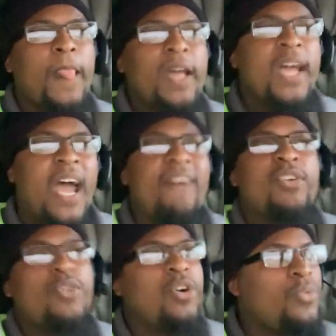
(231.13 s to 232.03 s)
have
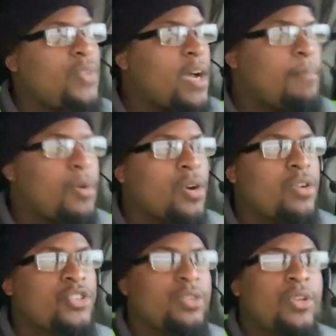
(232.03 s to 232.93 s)
your own numbers,
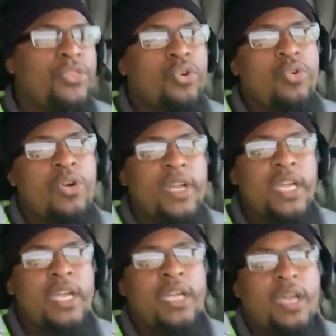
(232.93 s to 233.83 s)
your own
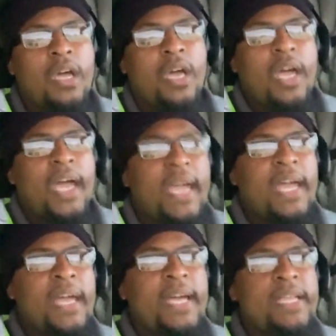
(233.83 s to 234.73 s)
authority,
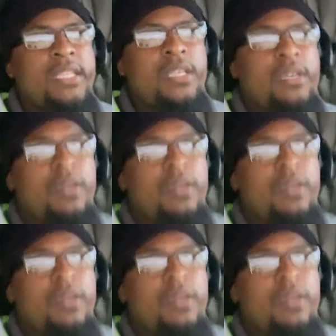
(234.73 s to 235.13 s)
and